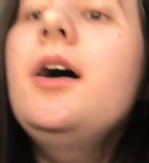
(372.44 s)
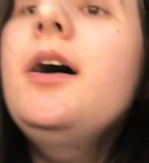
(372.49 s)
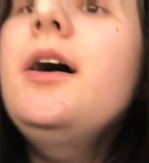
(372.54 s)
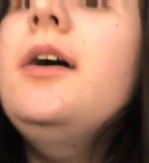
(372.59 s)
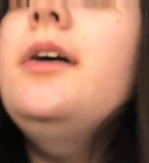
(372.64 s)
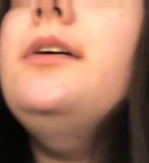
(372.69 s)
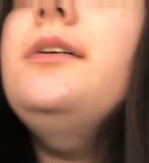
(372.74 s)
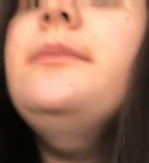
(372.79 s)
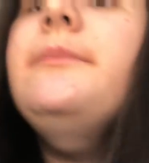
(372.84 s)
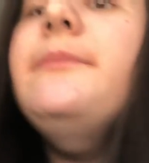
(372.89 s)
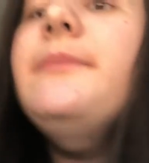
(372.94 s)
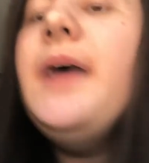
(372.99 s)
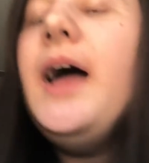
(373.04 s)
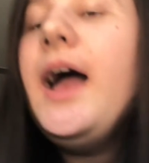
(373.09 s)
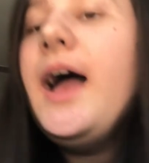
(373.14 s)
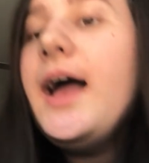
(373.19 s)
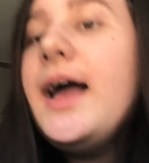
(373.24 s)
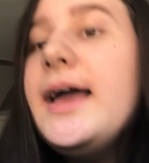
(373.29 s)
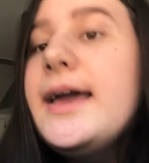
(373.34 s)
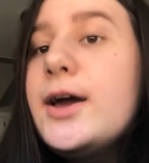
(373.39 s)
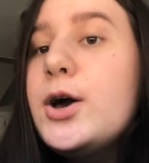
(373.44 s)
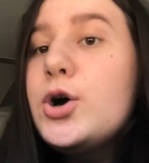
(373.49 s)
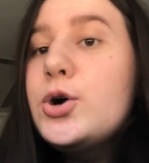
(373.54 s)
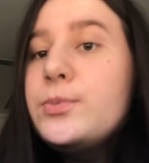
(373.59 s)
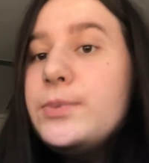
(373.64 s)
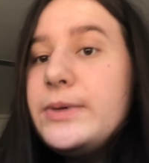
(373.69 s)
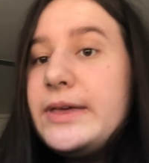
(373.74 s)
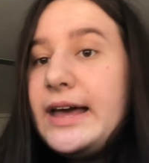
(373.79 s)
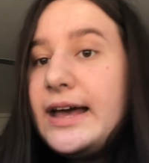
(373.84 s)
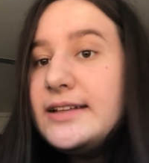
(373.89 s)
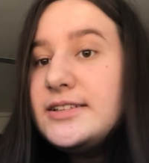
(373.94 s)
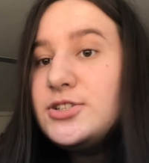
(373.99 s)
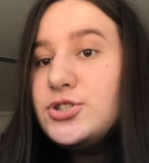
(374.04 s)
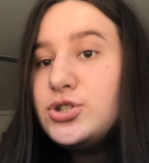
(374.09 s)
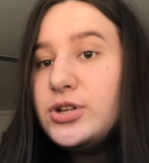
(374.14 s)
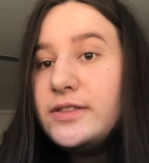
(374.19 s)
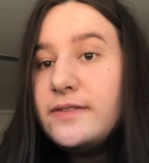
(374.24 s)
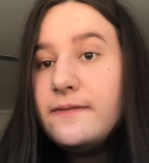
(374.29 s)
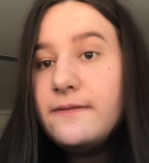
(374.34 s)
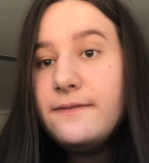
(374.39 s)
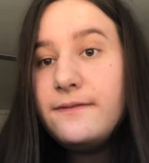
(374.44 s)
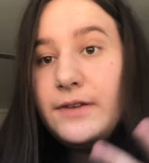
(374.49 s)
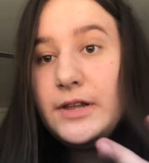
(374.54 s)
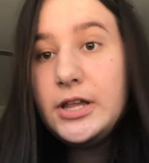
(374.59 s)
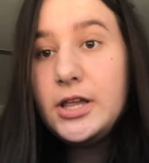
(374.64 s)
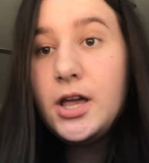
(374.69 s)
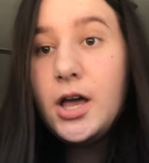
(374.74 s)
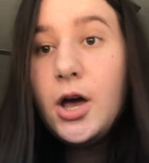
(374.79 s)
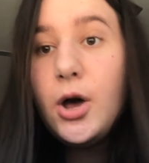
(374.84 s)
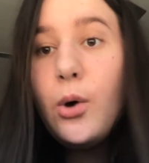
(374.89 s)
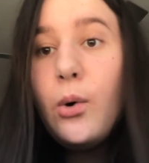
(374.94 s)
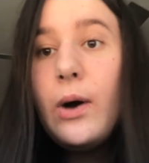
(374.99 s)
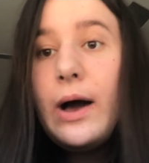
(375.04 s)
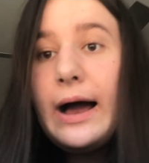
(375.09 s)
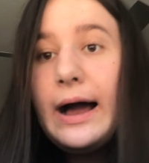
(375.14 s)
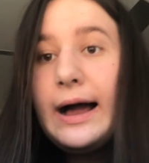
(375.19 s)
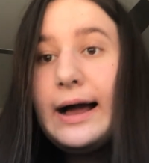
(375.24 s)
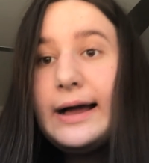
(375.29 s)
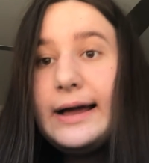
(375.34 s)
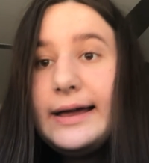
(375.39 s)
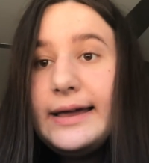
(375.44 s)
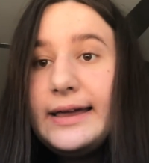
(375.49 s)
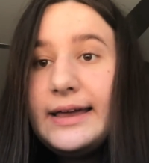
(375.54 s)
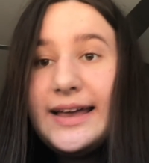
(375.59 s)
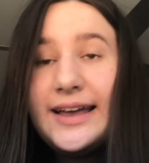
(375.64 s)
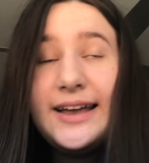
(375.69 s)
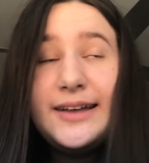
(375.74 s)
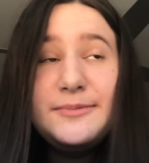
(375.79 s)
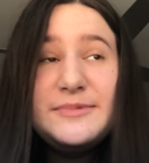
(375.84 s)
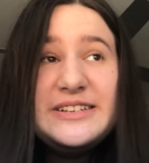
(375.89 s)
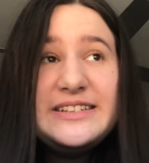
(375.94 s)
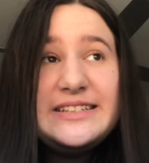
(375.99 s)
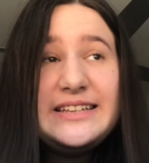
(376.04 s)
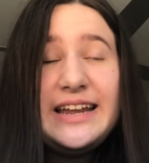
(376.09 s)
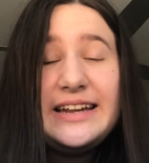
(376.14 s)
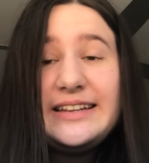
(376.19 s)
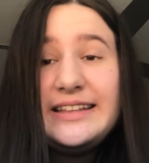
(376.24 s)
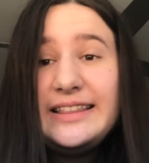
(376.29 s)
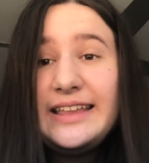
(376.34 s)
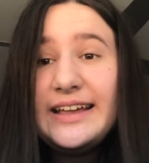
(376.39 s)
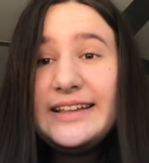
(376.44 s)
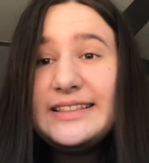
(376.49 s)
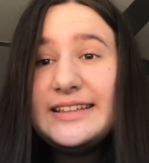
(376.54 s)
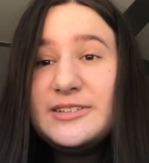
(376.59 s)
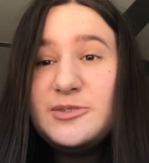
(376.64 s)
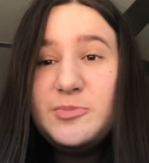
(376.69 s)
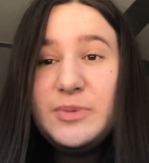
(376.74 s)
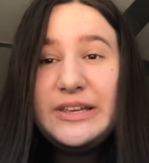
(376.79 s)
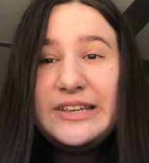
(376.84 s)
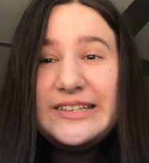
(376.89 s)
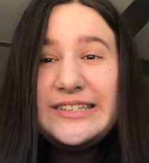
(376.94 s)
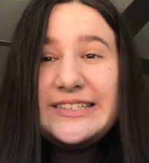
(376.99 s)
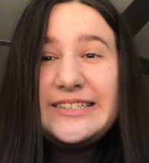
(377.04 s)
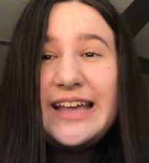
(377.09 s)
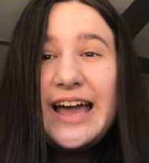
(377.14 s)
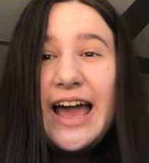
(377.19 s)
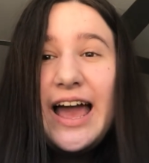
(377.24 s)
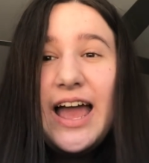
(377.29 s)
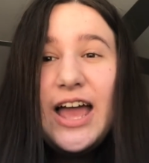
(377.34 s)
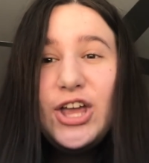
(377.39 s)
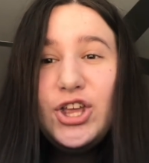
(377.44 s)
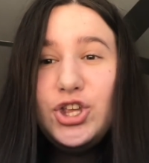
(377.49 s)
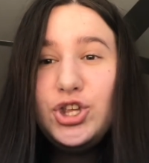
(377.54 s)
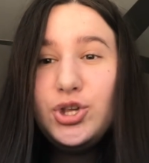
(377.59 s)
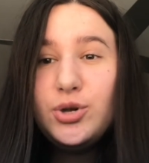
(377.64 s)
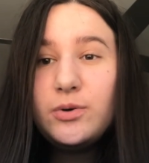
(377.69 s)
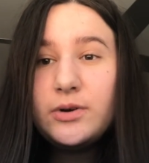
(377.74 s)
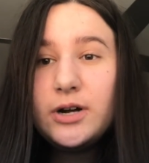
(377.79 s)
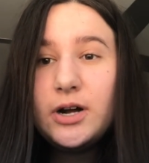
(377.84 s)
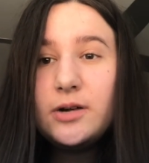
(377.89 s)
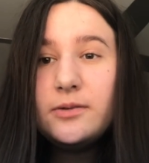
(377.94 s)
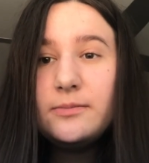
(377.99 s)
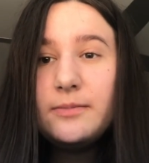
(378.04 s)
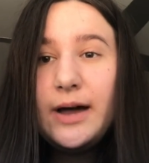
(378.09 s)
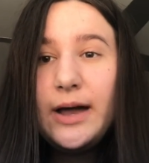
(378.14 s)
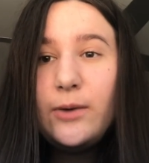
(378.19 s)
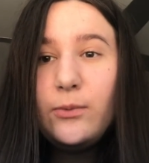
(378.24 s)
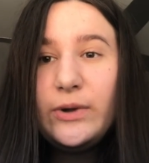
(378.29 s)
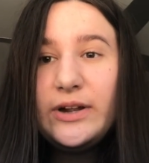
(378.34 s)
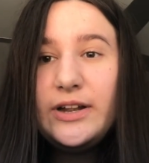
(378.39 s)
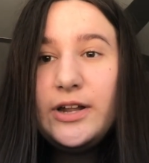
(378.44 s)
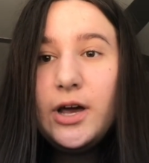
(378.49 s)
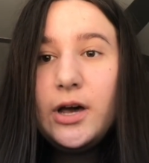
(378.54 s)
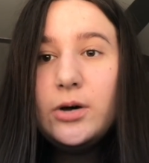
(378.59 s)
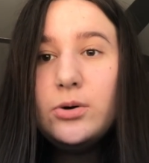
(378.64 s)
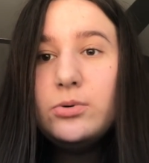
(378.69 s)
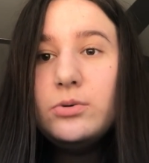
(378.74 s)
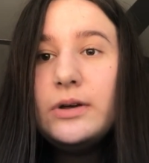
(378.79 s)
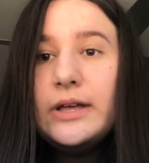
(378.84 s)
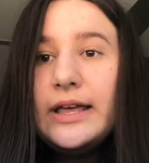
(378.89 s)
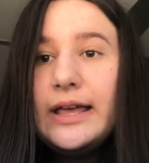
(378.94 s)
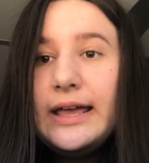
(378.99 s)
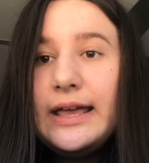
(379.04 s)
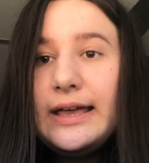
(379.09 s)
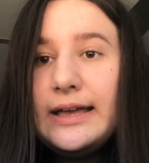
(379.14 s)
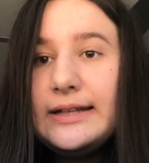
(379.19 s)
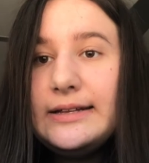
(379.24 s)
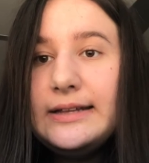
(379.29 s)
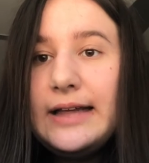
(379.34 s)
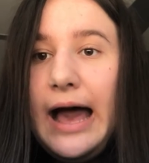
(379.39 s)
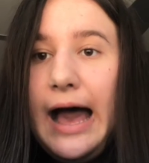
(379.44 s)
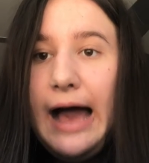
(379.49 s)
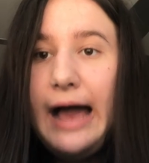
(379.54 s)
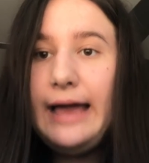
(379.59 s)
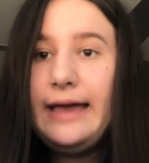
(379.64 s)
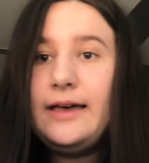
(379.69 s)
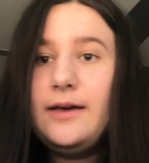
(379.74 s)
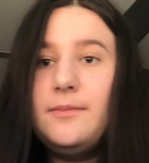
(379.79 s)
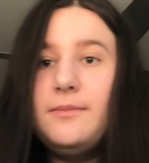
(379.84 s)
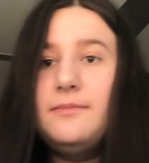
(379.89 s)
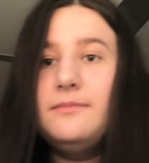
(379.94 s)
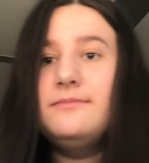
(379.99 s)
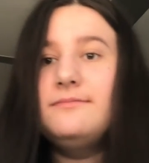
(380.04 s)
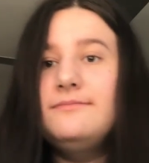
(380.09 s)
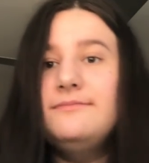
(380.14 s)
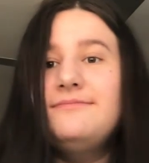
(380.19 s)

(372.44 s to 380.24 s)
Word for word: Um, I hope you guys enjoyed the video. I am standing like this because you are on my window and I am